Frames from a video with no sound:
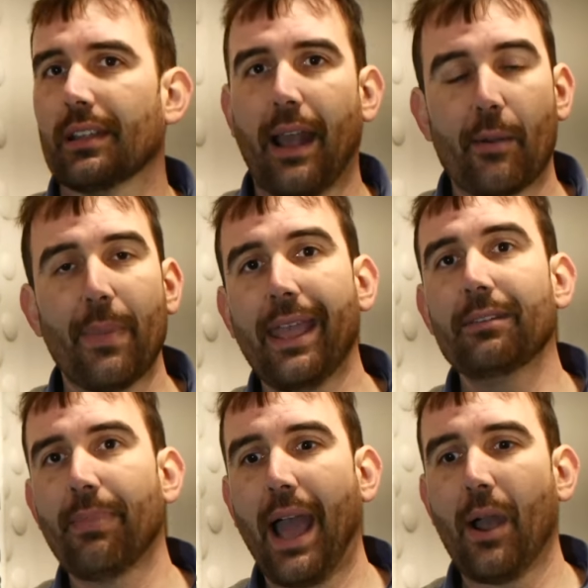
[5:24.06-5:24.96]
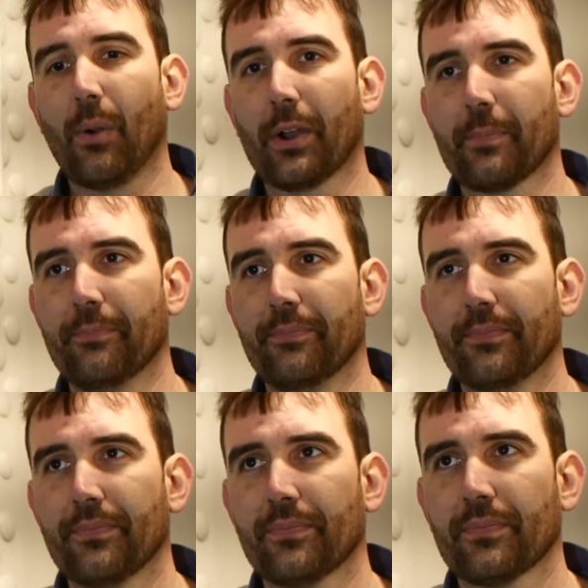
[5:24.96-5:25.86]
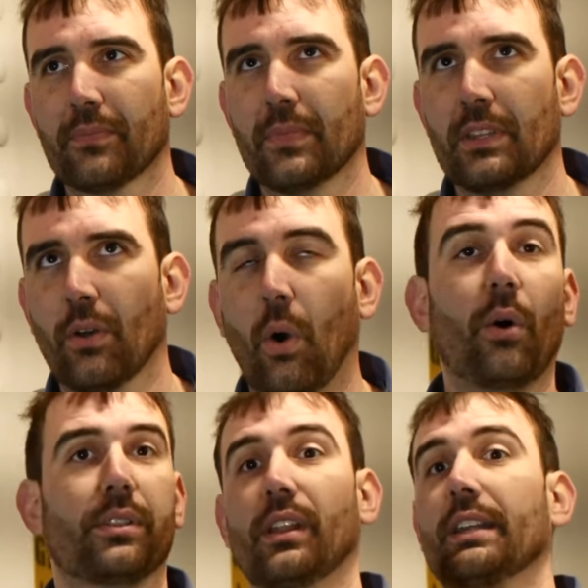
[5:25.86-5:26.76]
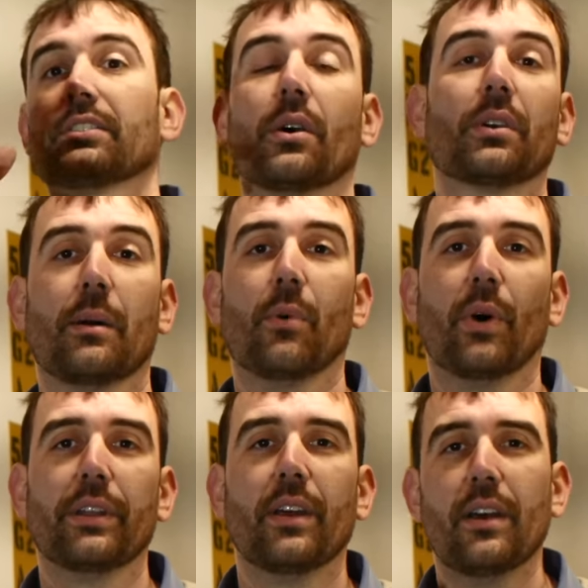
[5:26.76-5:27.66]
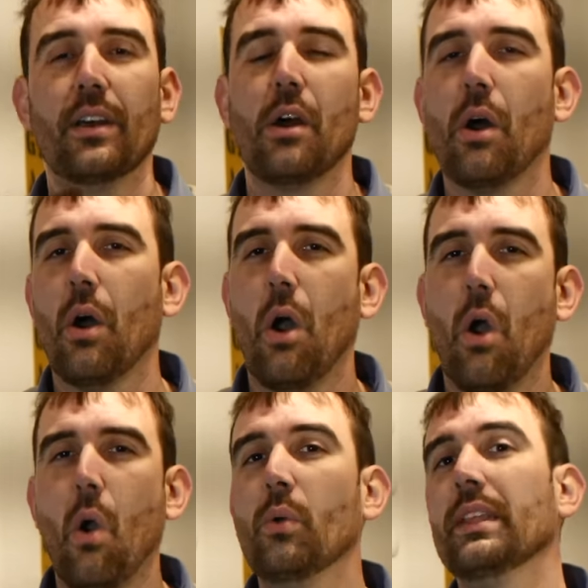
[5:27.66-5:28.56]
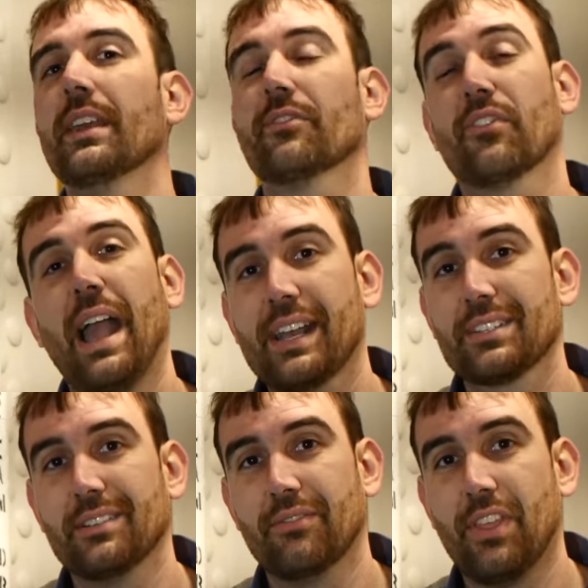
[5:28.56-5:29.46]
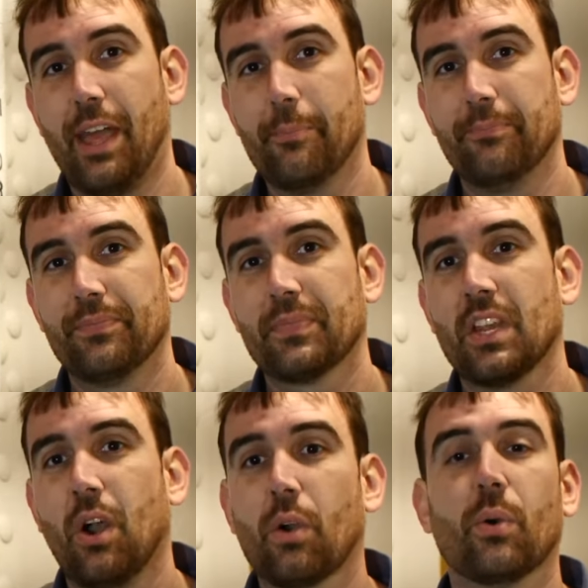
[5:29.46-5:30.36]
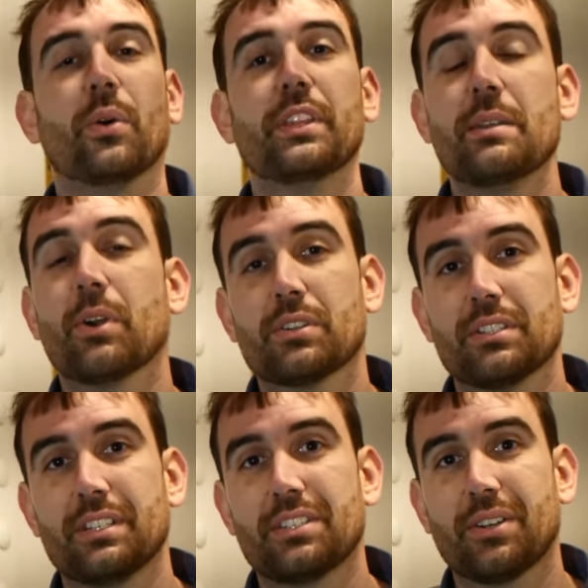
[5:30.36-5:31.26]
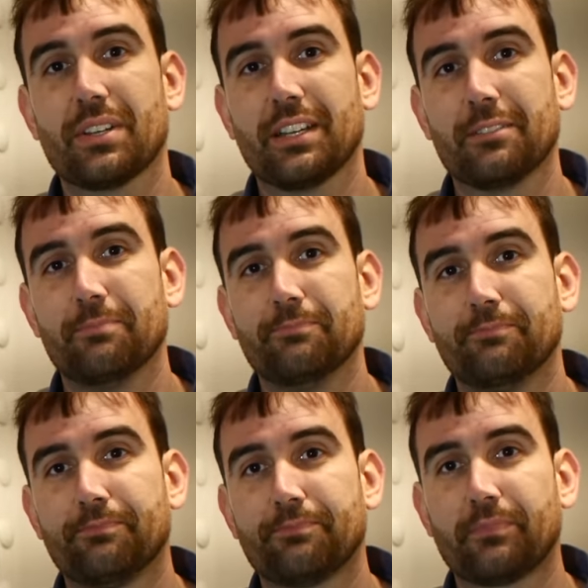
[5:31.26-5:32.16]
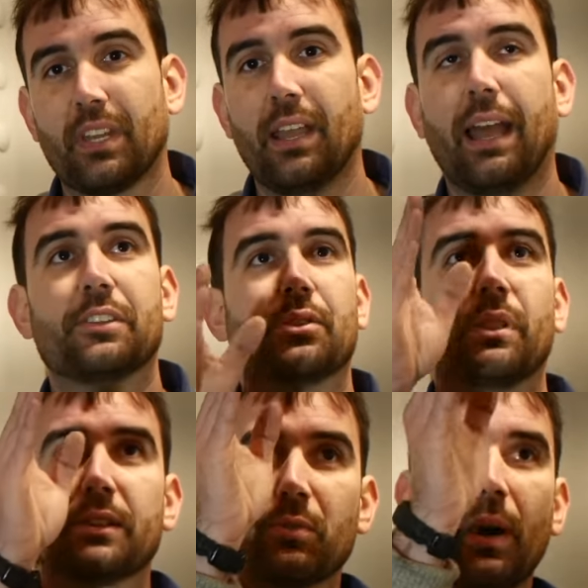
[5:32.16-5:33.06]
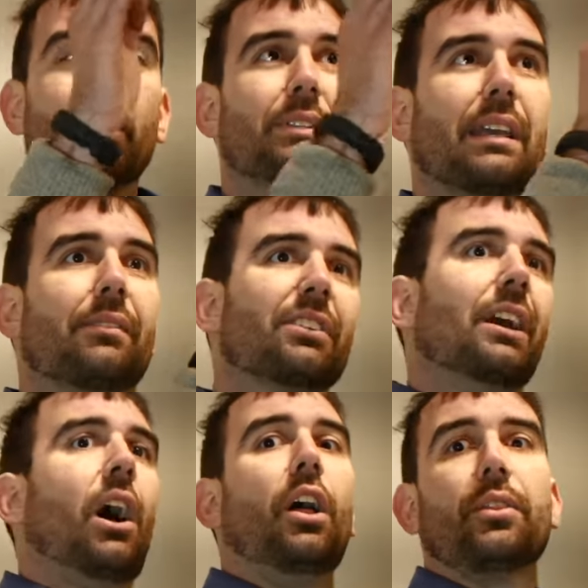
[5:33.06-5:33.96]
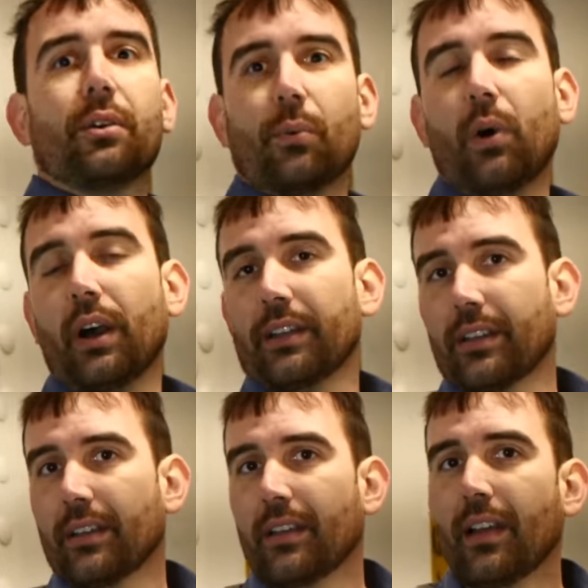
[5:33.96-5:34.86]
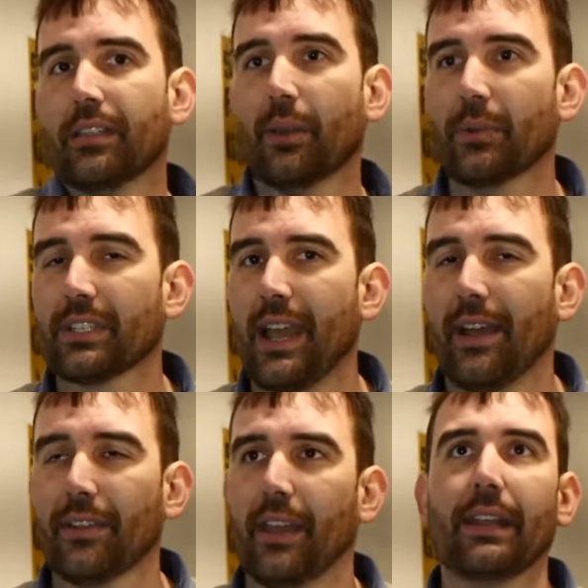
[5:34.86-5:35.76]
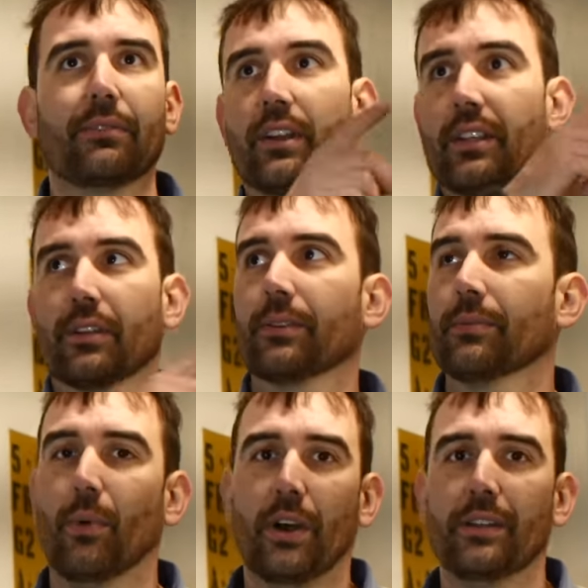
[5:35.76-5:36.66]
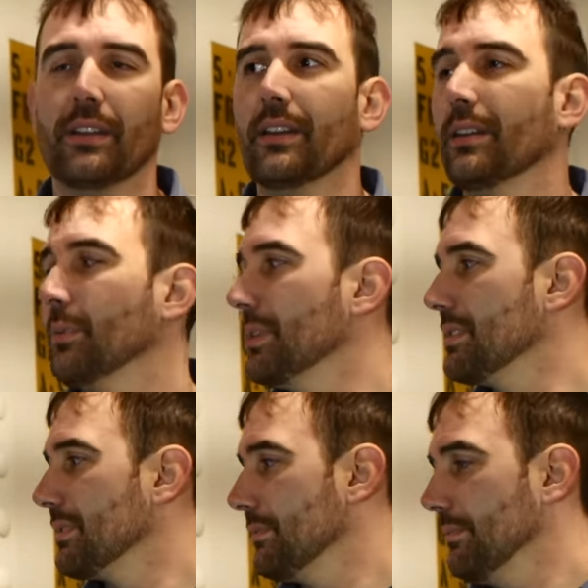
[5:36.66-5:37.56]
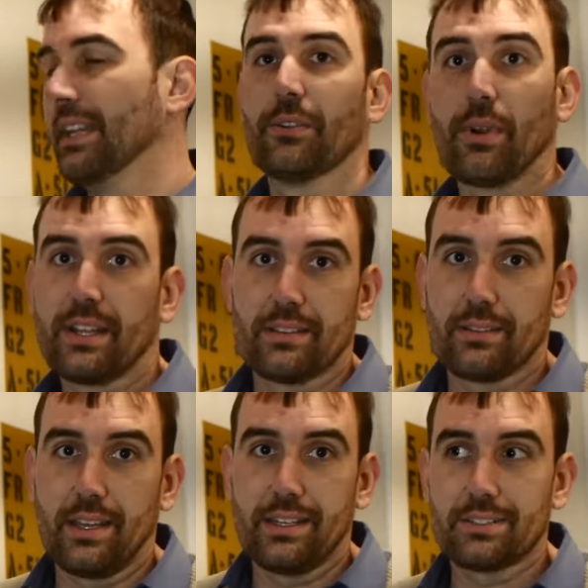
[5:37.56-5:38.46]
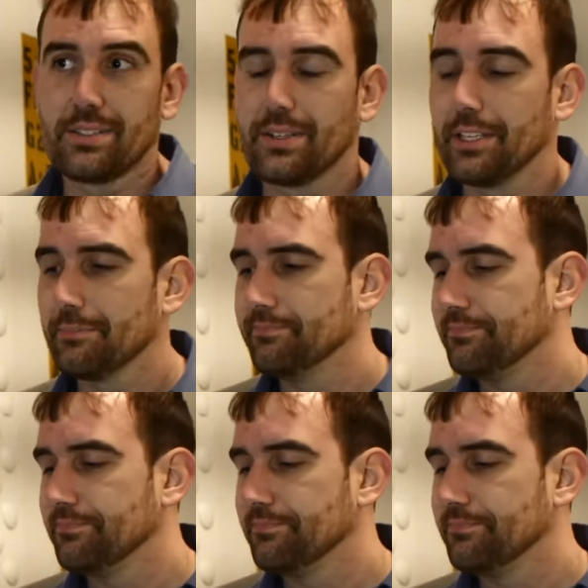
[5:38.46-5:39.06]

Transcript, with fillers: our main power, all the lights don't come on. Only a fraction of them are on the emergency circuit. And so that's why it was every other one that was out and every other one was in a regular lighting circuit.